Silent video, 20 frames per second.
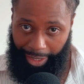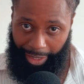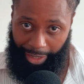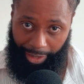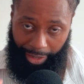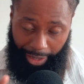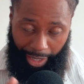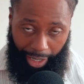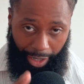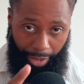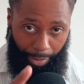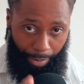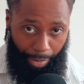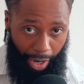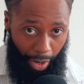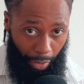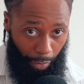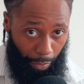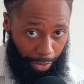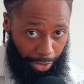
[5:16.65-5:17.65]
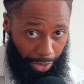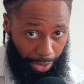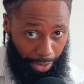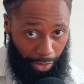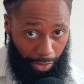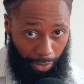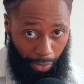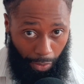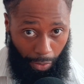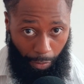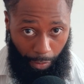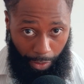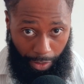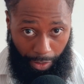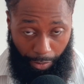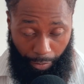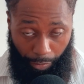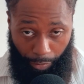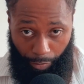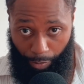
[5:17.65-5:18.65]
think about what you're doing when
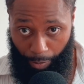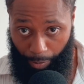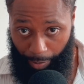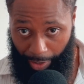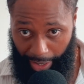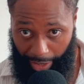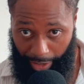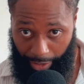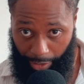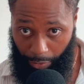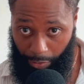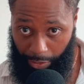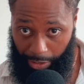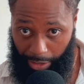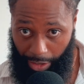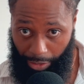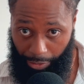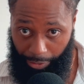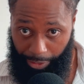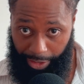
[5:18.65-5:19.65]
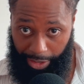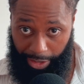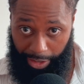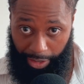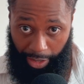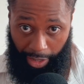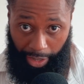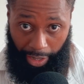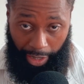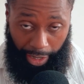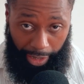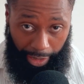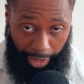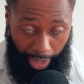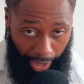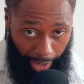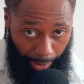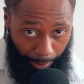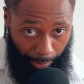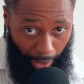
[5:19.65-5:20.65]
you're penning those lyrics.
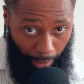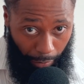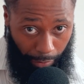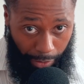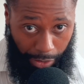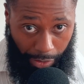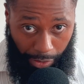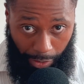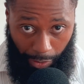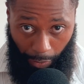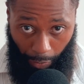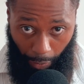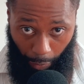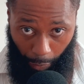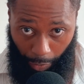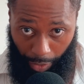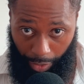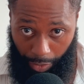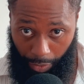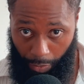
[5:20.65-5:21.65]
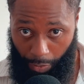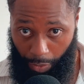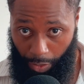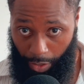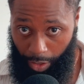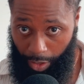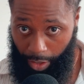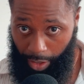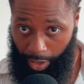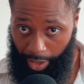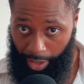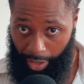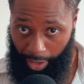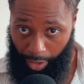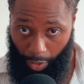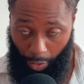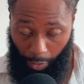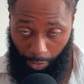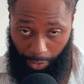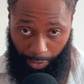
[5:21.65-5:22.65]
Think about what you're doing when you're
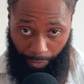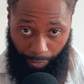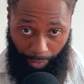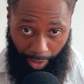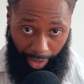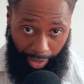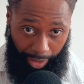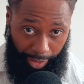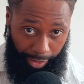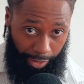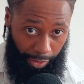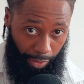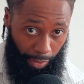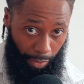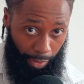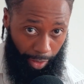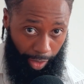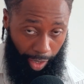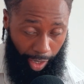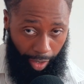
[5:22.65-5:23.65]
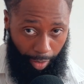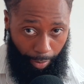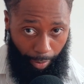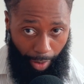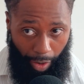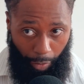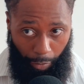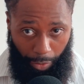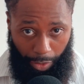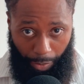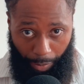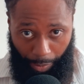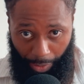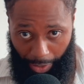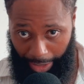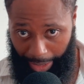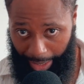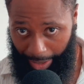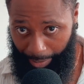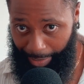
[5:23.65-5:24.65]
cultivating the song. Think about when you're
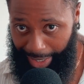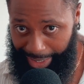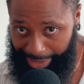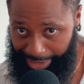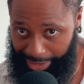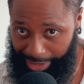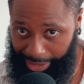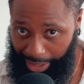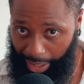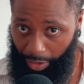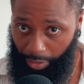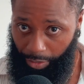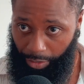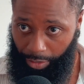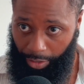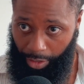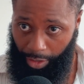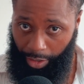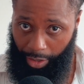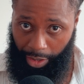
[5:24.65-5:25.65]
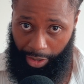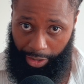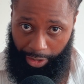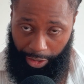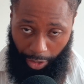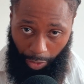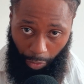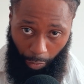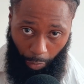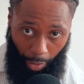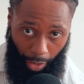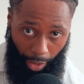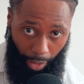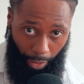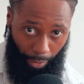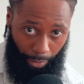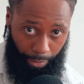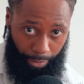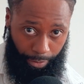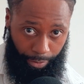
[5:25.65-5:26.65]
putting that message out to the
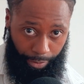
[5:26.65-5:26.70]
world